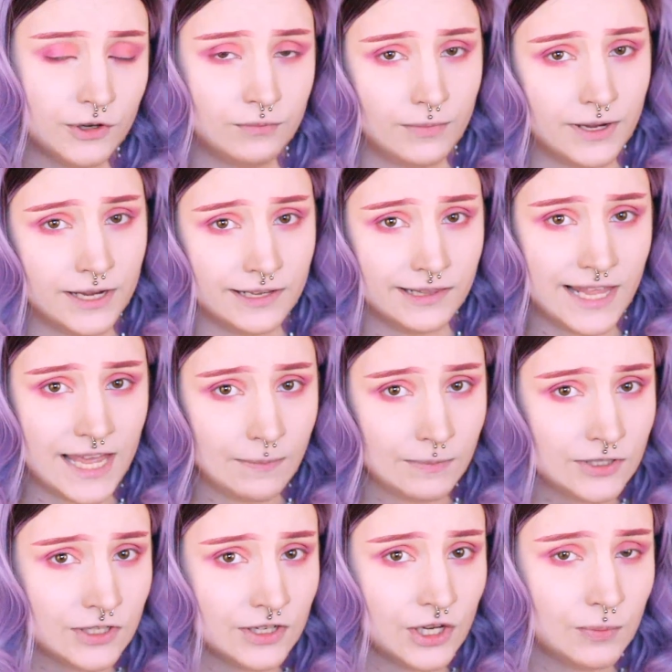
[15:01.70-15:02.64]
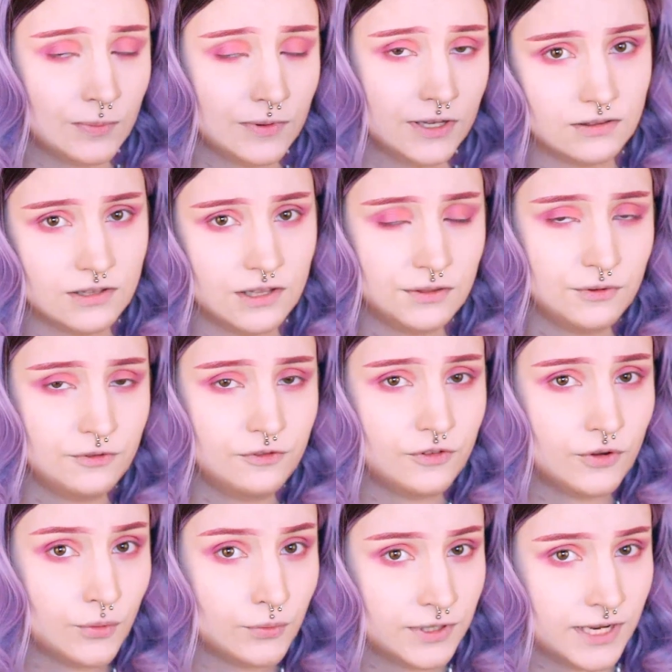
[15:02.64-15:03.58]
on my laptop, and then the
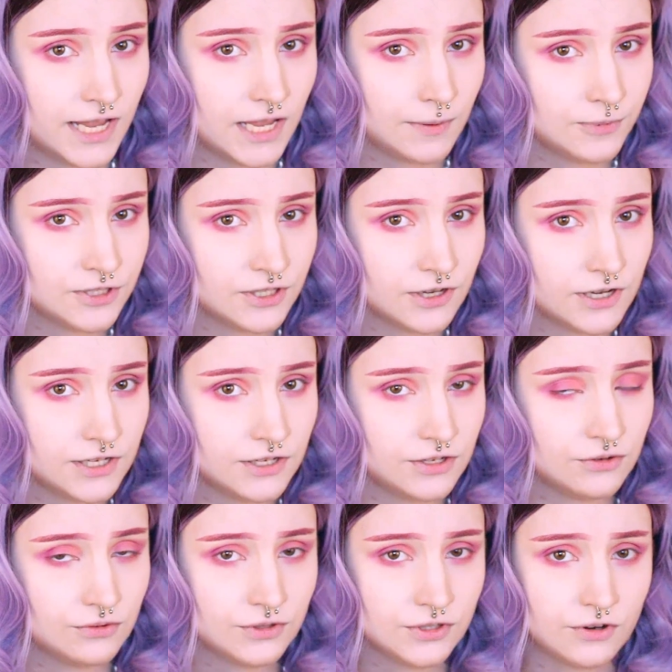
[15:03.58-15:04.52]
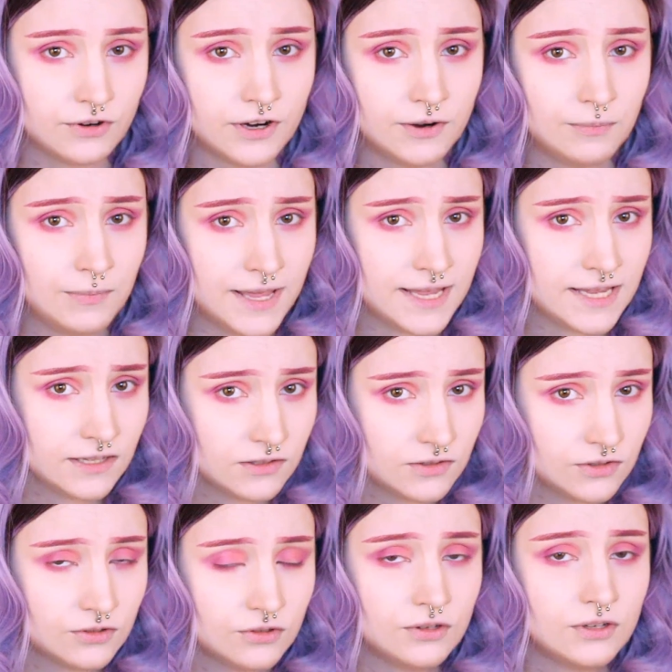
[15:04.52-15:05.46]
phone apps I use are made
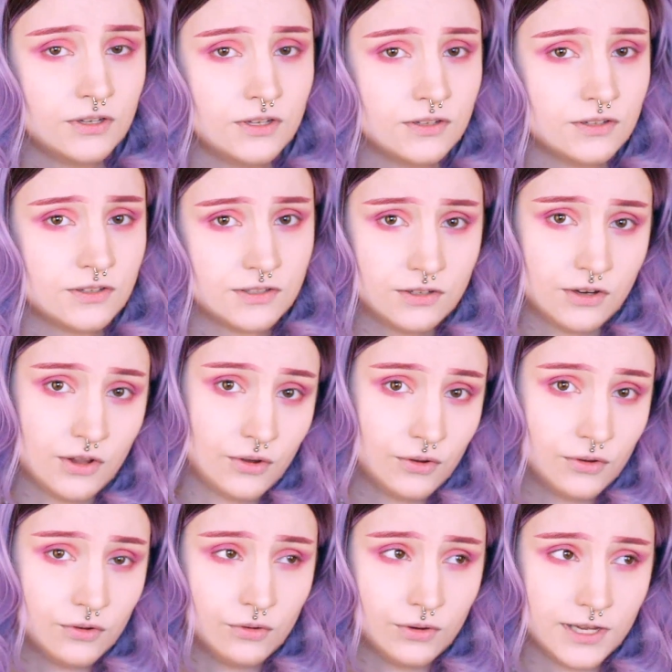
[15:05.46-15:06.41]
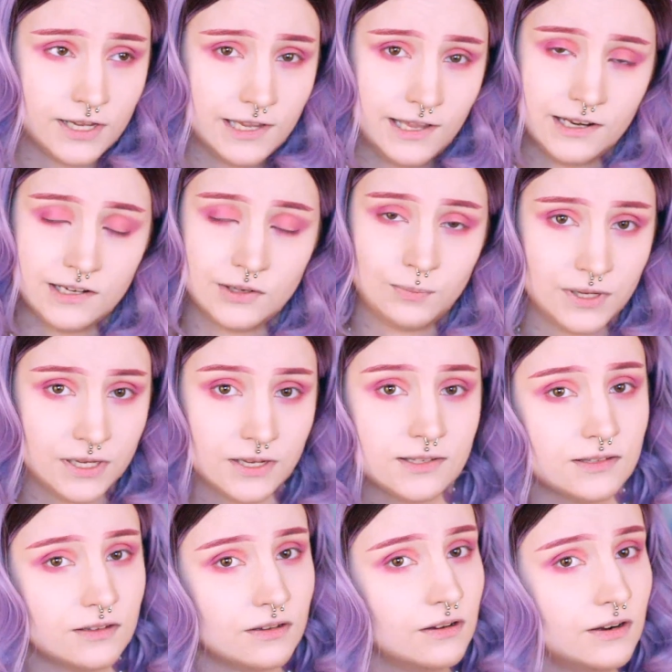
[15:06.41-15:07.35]
to Snow, and
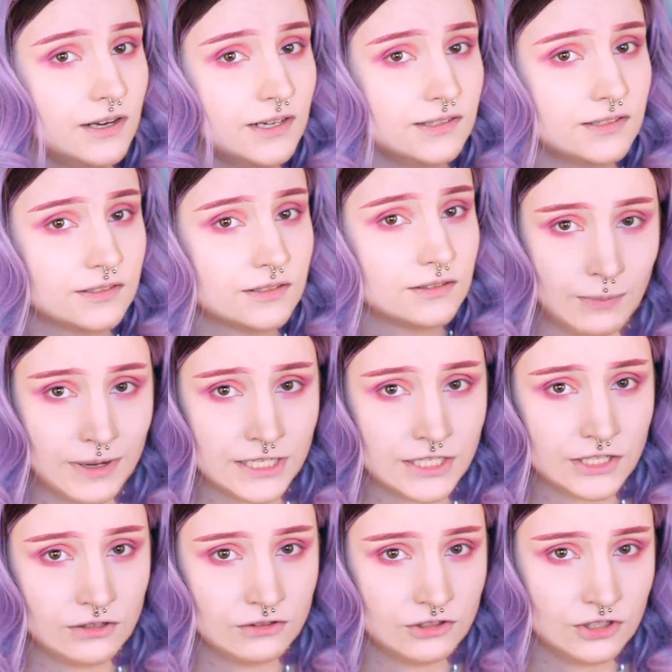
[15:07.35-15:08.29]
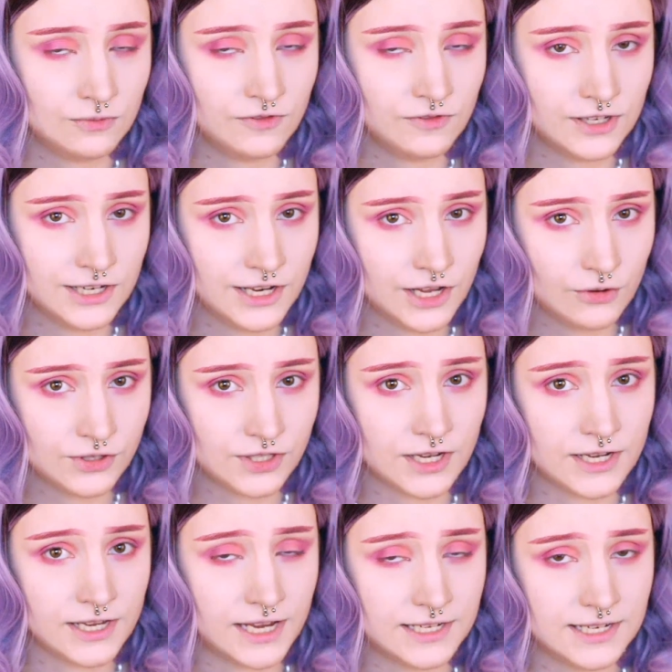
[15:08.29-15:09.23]
PixArt. And my YouTube videos
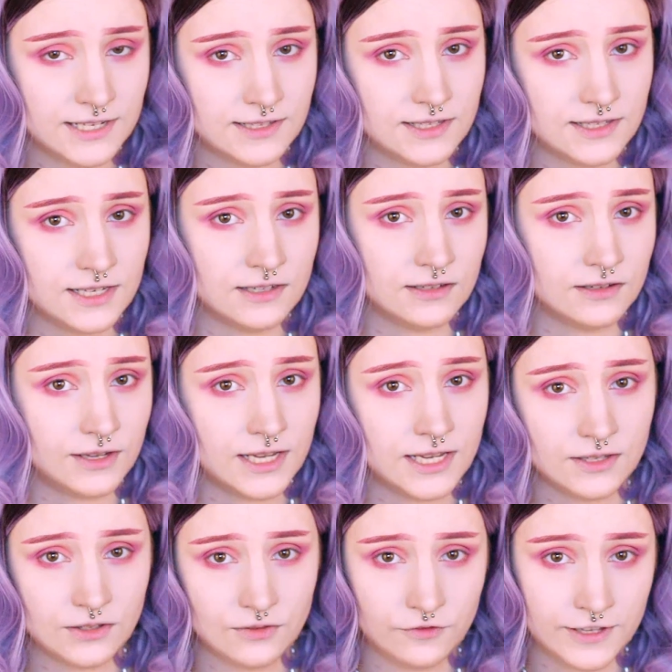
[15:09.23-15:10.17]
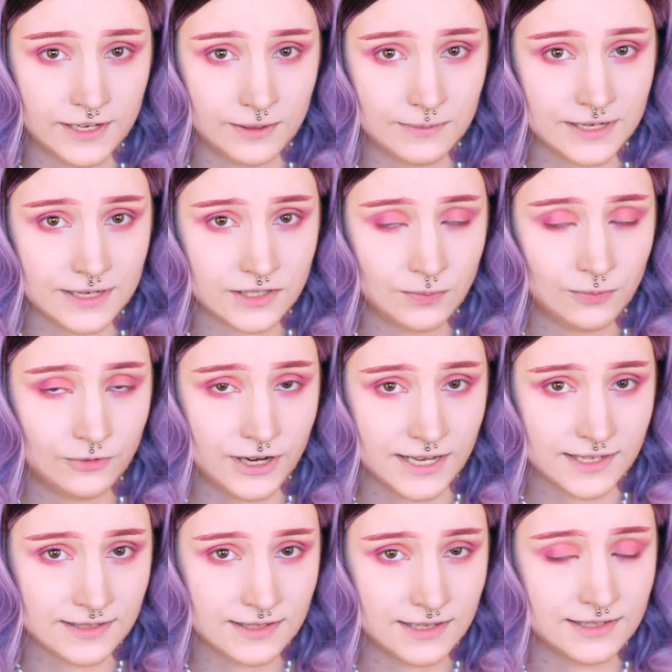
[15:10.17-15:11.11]
I edit in HitFilm
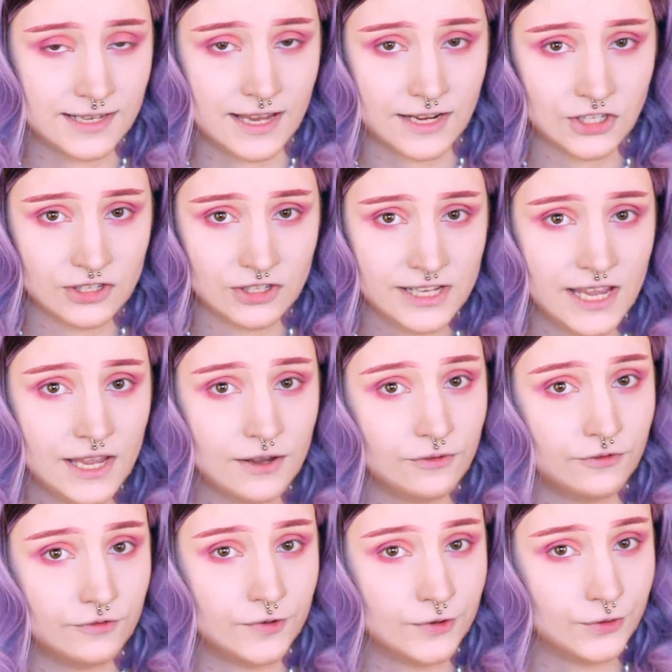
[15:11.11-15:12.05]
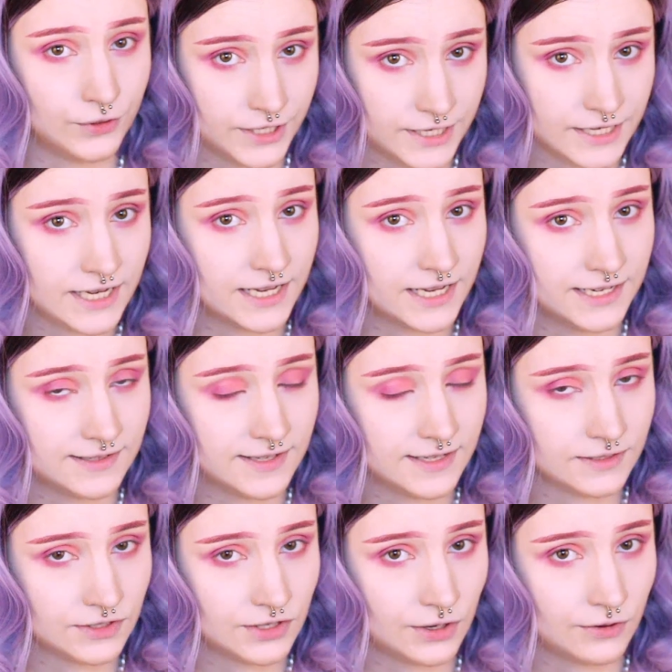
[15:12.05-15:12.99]
Express. It's actually a free
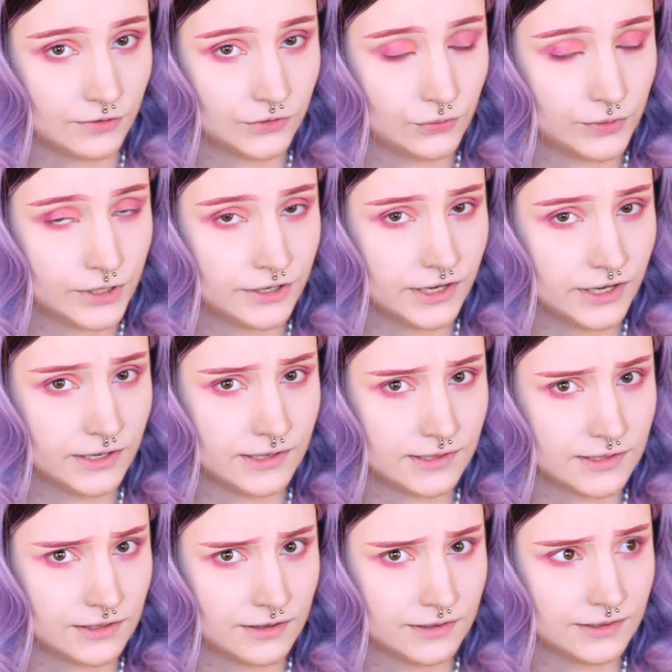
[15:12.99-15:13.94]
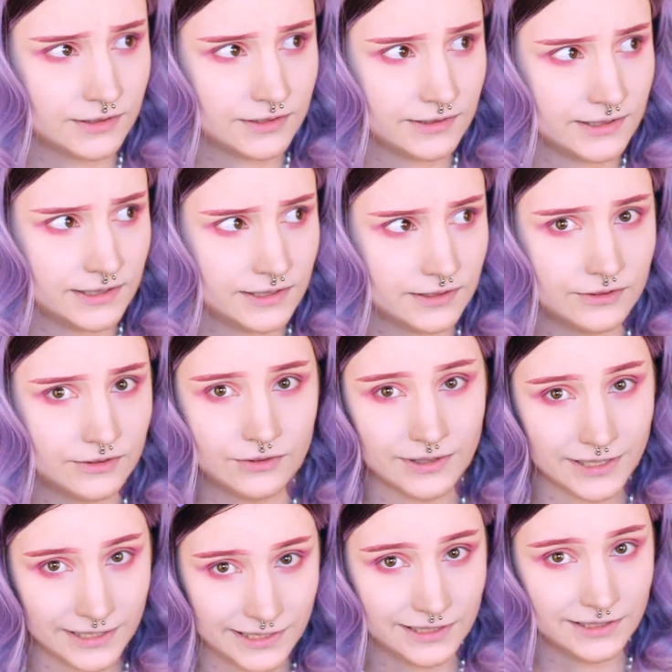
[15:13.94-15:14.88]
editing software and it's honestly
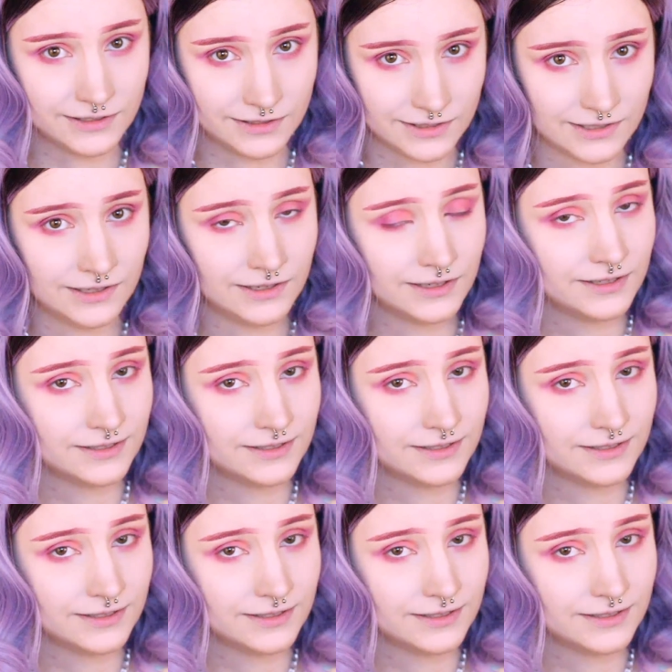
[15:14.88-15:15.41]
really good.